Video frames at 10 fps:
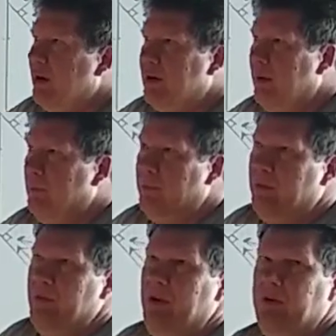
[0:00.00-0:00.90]

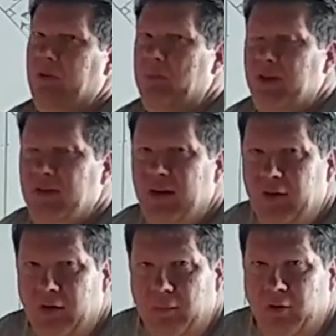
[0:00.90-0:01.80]
completely be
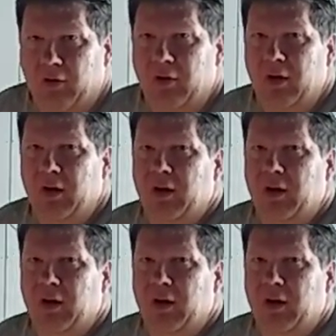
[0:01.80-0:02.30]
terrible